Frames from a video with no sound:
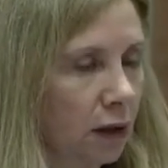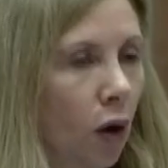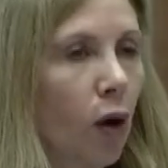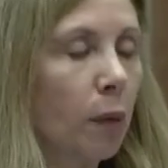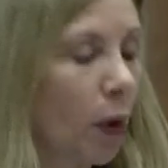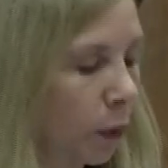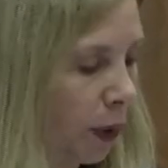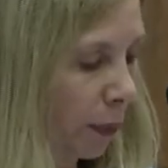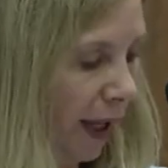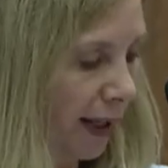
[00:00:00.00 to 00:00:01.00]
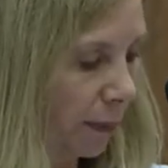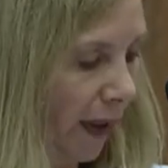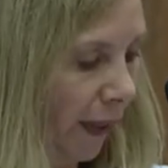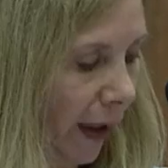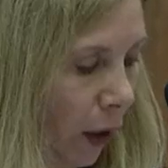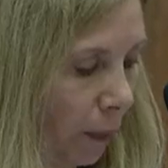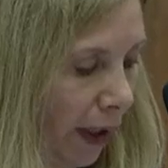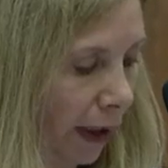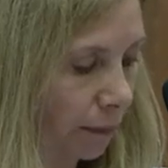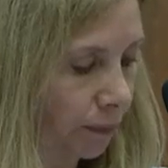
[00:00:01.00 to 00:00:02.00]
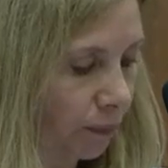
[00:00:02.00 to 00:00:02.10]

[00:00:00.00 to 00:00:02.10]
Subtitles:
hormone replacement therapy.